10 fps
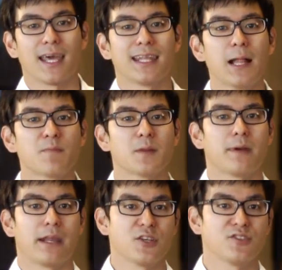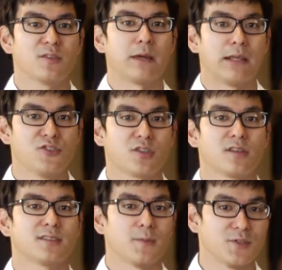and help them manage their energy
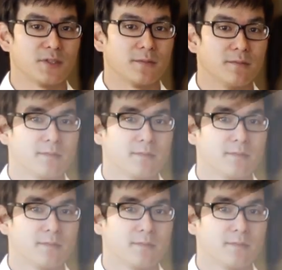consumption.